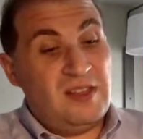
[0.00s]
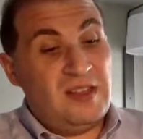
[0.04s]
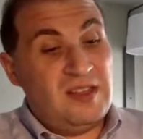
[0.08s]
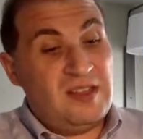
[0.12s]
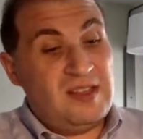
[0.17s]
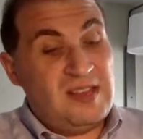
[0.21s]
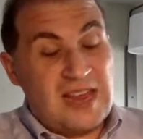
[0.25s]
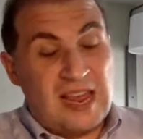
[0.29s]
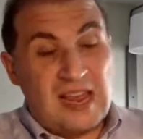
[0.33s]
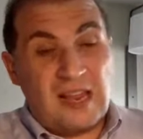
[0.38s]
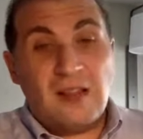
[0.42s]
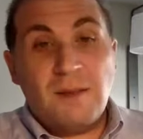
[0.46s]

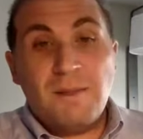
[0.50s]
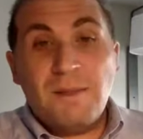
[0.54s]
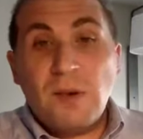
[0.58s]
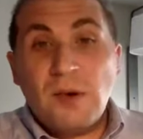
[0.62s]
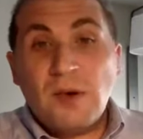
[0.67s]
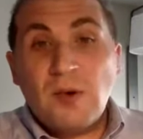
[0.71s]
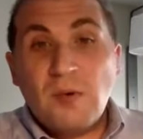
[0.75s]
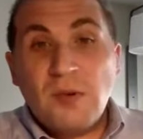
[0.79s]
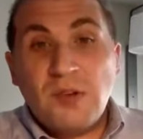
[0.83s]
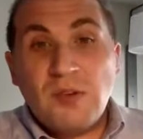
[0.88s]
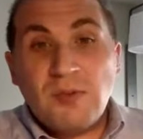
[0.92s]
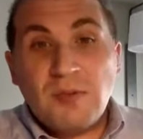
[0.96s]
date the book
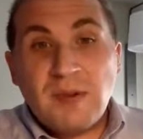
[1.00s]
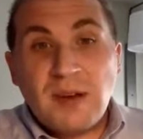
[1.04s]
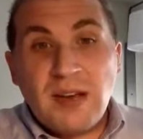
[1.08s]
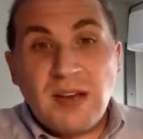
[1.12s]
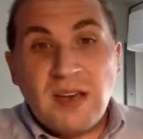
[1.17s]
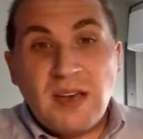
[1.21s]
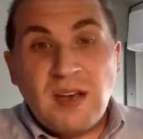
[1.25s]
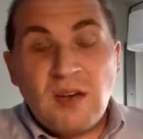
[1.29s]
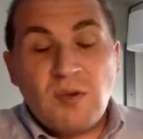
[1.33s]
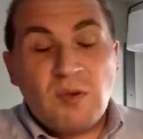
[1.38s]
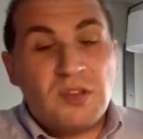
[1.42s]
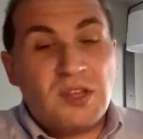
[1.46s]
was
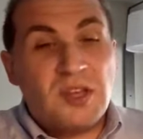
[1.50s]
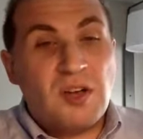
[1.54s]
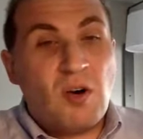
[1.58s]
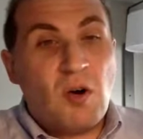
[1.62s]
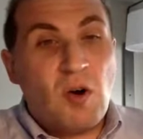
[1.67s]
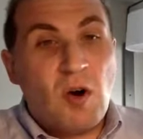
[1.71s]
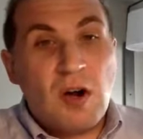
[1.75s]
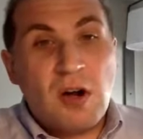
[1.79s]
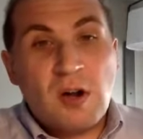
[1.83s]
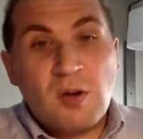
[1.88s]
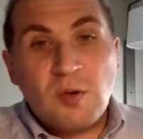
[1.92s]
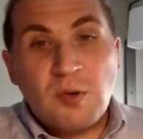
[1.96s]
written or the
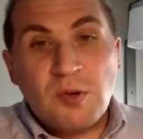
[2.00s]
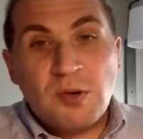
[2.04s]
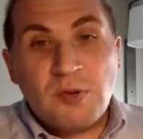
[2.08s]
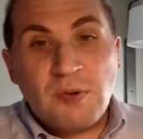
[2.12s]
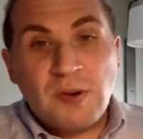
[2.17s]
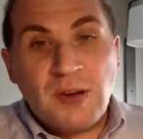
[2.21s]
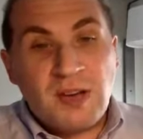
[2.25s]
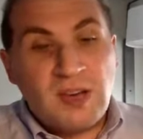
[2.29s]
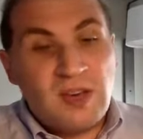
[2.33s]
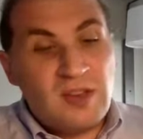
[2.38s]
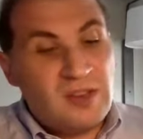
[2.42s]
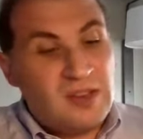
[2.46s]
article was written,